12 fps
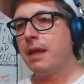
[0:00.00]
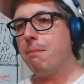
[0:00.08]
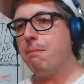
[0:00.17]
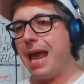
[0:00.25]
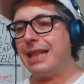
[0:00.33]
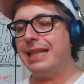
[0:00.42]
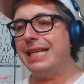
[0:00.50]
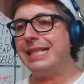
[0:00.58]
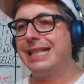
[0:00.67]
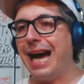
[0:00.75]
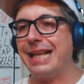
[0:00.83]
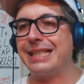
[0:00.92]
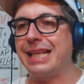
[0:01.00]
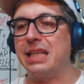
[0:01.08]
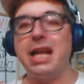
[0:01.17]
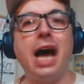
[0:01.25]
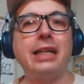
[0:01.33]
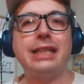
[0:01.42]
Man, these guys
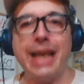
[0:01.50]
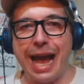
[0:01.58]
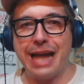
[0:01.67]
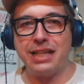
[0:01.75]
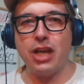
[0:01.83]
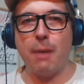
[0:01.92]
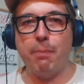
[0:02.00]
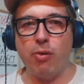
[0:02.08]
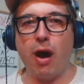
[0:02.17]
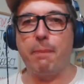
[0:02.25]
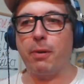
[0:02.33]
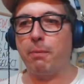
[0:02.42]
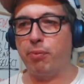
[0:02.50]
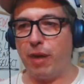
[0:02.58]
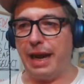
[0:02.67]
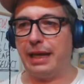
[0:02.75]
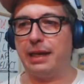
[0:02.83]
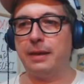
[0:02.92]
cannot catch a proper
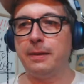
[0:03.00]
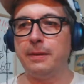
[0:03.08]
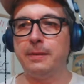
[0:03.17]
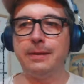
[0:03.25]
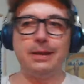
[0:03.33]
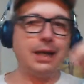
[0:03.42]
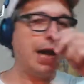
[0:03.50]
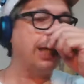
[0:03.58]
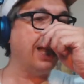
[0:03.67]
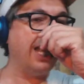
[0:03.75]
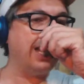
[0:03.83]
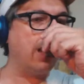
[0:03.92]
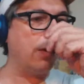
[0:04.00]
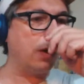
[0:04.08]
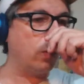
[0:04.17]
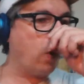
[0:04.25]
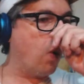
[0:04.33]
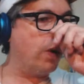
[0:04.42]
break. I like
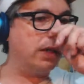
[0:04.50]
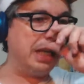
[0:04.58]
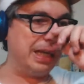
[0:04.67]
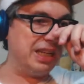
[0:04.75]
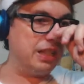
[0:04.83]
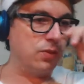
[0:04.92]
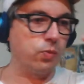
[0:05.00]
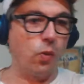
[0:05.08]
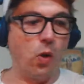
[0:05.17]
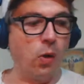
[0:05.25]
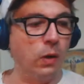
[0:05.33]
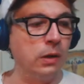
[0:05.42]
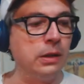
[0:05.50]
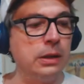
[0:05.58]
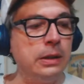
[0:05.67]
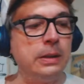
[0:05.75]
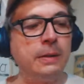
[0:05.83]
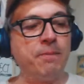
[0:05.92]
Eric Rowan in his role
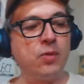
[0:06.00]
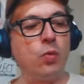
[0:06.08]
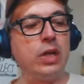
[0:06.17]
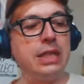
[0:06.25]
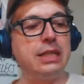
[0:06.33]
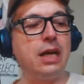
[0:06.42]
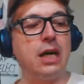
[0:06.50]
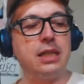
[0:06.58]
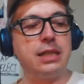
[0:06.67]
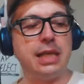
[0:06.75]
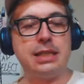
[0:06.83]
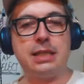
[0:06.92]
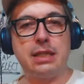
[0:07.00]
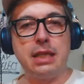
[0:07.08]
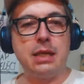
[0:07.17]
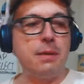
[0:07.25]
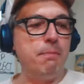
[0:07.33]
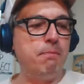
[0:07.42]
and what he does as
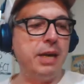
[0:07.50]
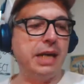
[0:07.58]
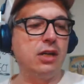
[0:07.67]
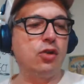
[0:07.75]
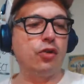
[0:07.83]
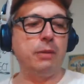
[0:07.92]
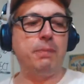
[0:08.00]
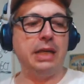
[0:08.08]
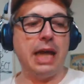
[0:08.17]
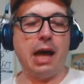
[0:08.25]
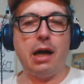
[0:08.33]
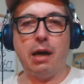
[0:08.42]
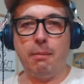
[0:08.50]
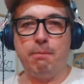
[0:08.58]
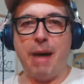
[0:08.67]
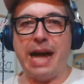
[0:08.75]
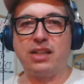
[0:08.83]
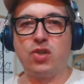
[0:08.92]
big, creepy
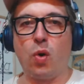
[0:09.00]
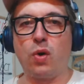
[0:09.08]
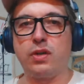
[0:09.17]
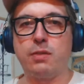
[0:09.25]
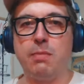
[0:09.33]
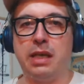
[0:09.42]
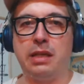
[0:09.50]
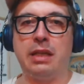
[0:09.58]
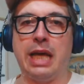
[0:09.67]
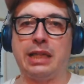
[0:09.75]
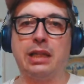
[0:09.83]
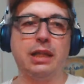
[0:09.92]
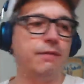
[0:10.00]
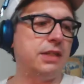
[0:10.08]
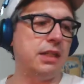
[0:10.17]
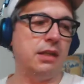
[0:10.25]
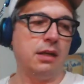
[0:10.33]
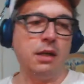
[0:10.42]
backdoorsman that lives in